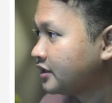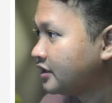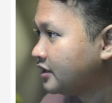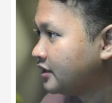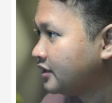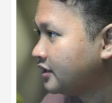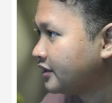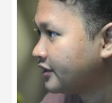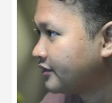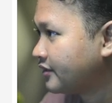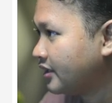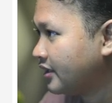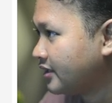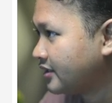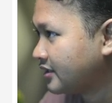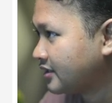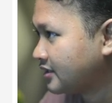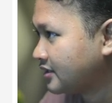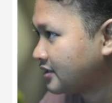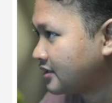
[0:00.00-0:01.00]

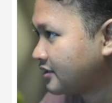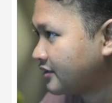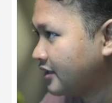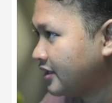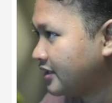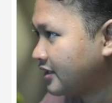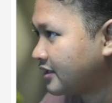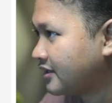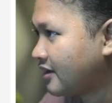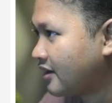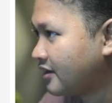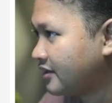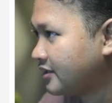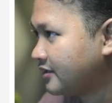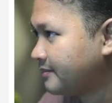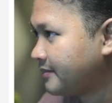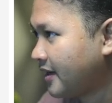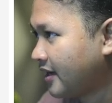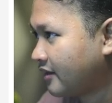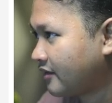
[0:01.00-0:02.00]
created guiding
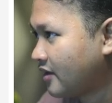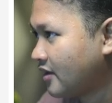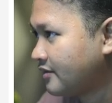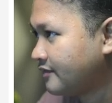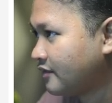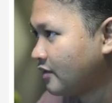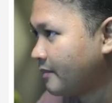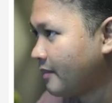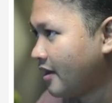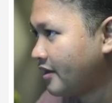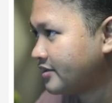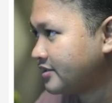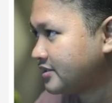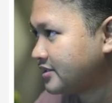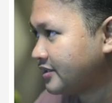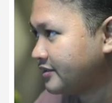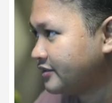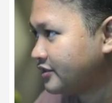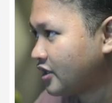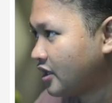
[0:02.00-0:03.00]
background for buttons
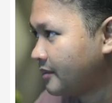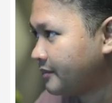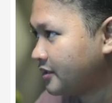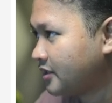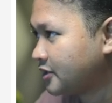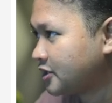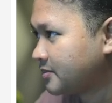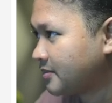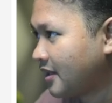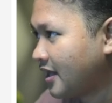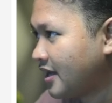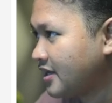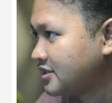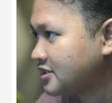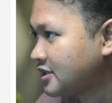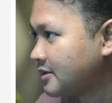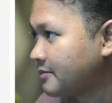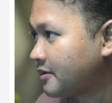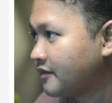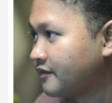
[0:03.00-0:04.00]
and time displays,
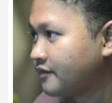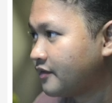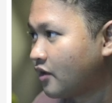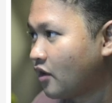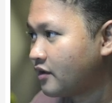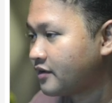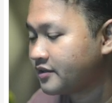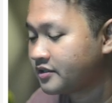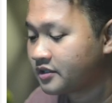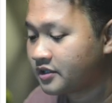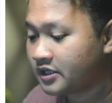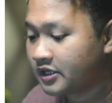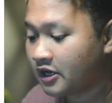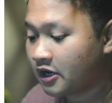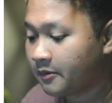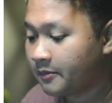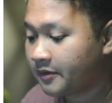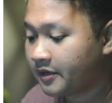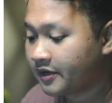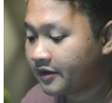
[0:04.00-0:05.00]
improved contrast
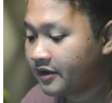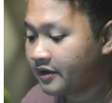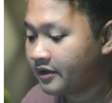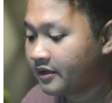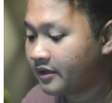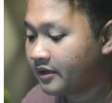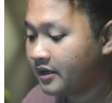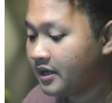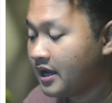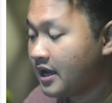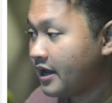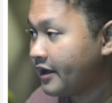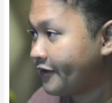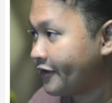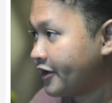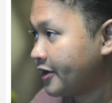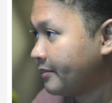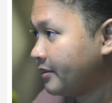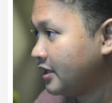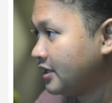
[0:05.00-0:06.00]
and
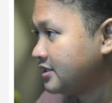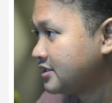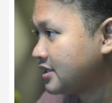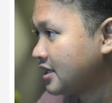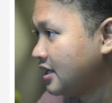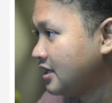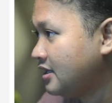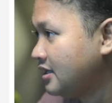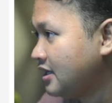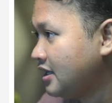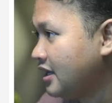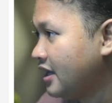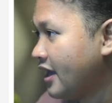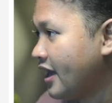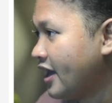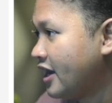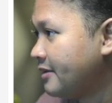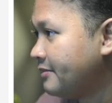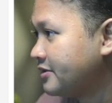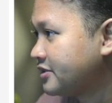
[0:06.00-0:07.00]
readability,
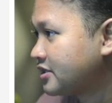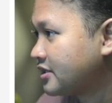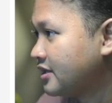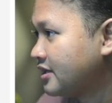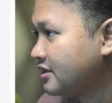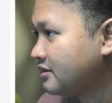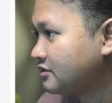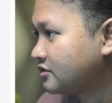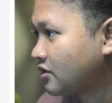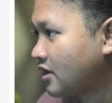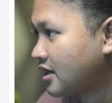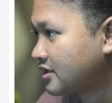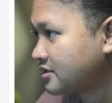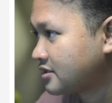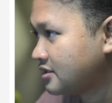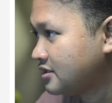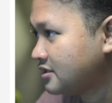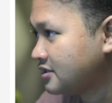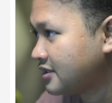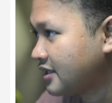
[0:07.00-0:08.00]
animation and
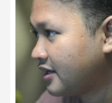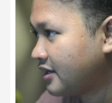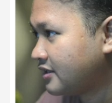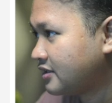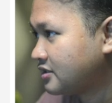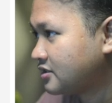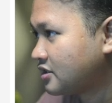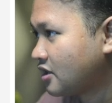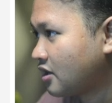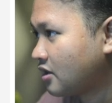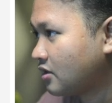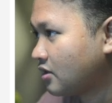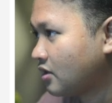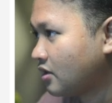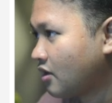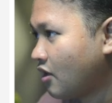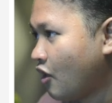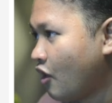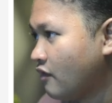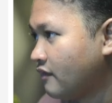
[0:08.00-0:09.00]
interactions, added subtle
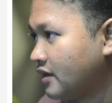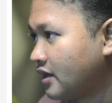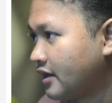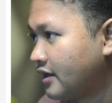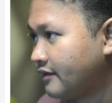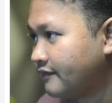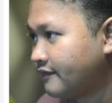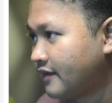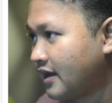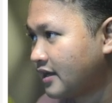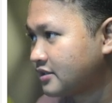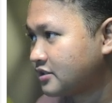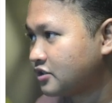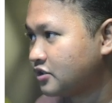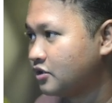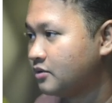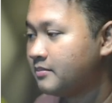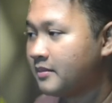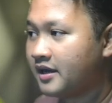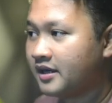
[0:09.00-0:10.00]
hover effect
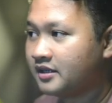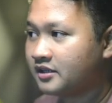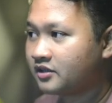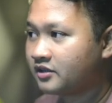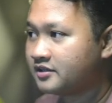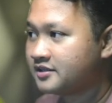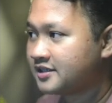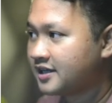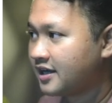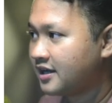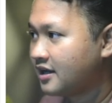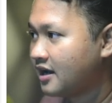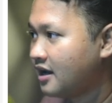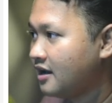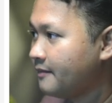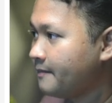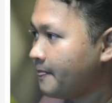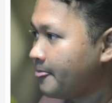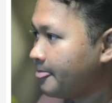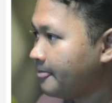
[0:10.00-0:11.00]
to main container,
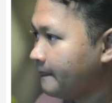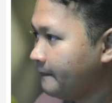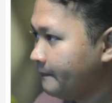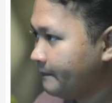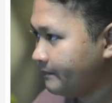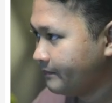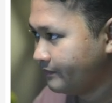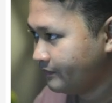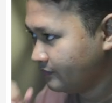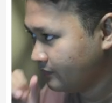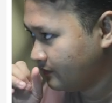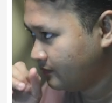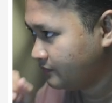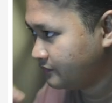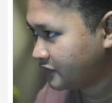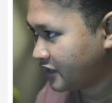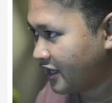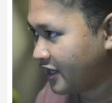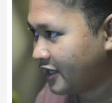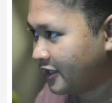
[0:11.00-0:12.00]

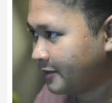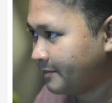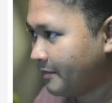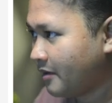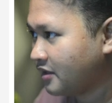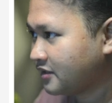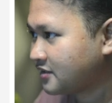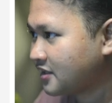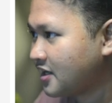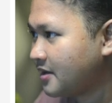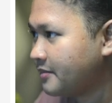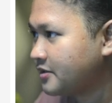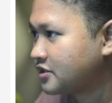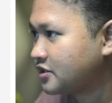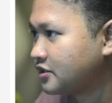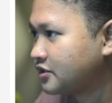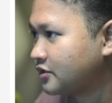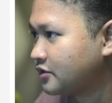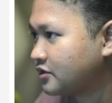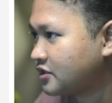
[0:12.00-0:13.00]
added a pulse
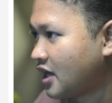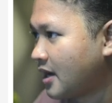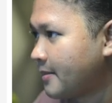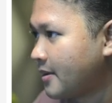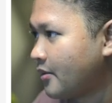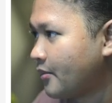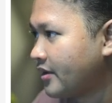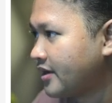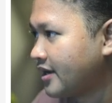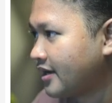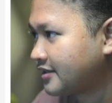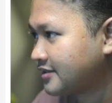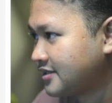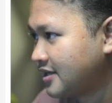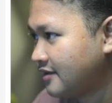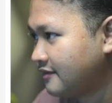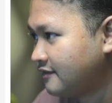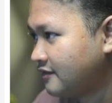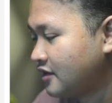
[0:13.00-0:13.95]
animation to timer when active,